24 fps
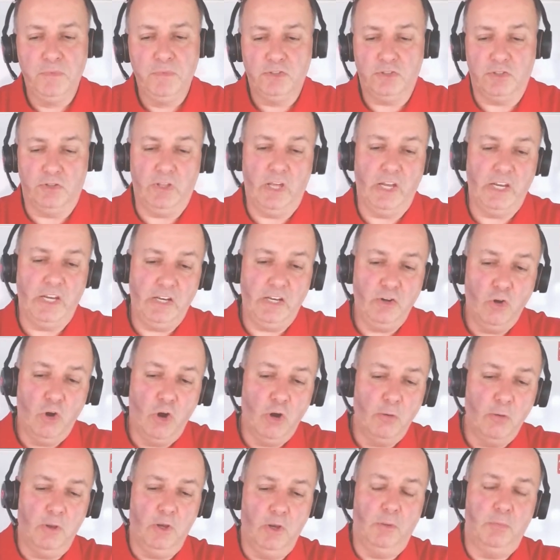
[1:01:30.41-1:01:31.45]
So then in
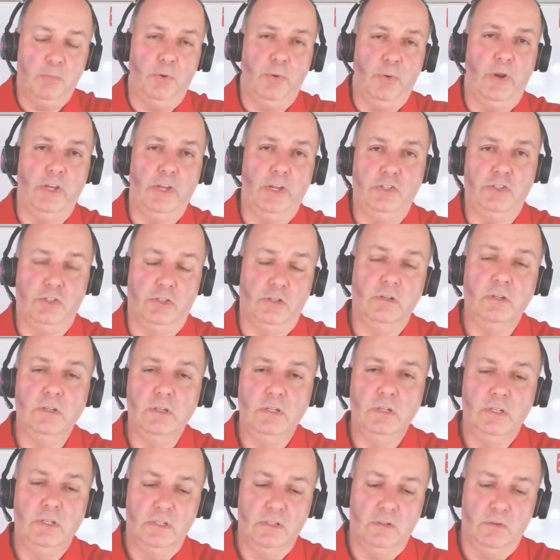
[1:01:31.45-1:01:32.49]
normal operation,
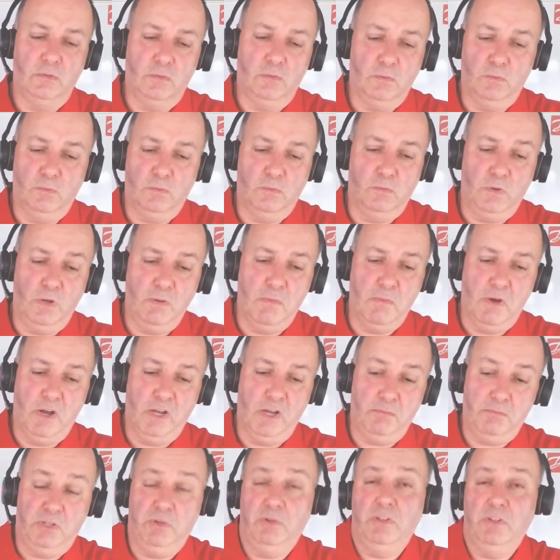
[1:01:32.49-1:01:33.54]
we might
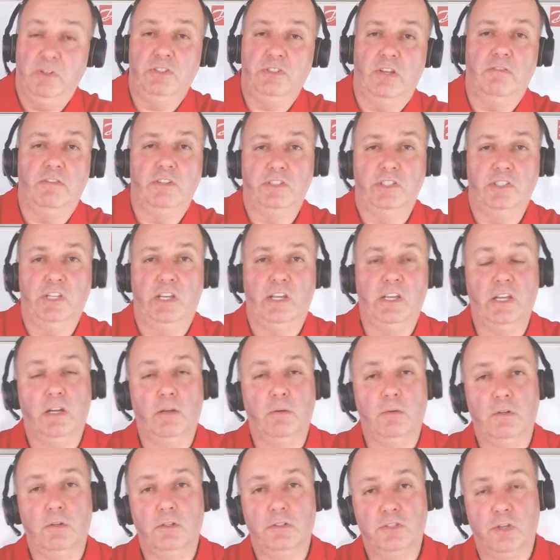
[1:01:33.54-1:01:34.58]
be doing 17
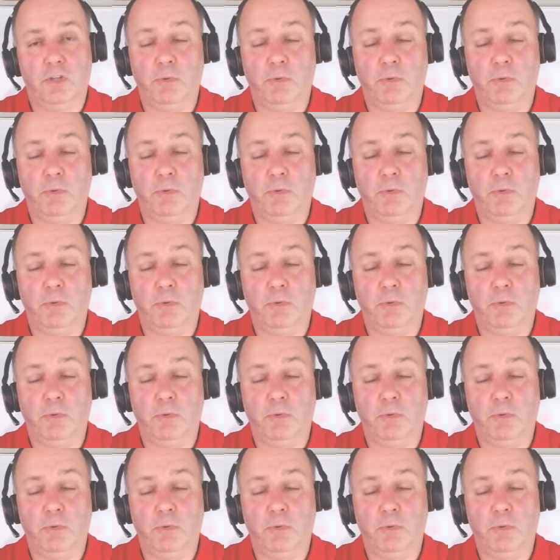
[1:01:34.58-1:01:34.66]
kilowatts.